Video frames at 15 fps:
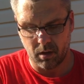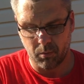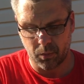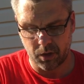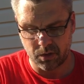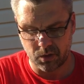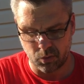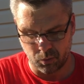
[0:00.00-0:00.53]

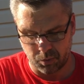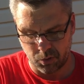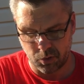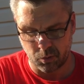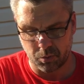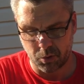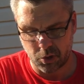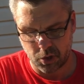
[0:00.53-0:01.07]
but it's super
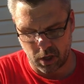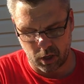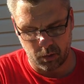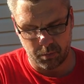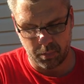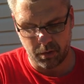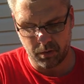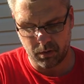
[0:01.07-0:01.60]
sharp,
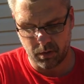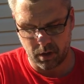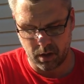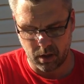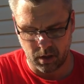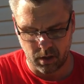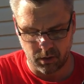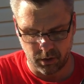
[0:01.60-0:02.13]

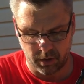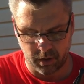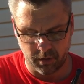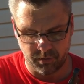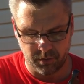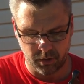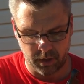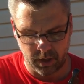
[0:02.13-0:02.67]
like a
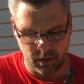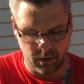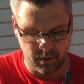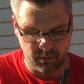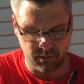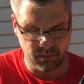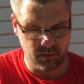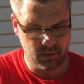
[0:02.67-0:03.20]
fillet knife.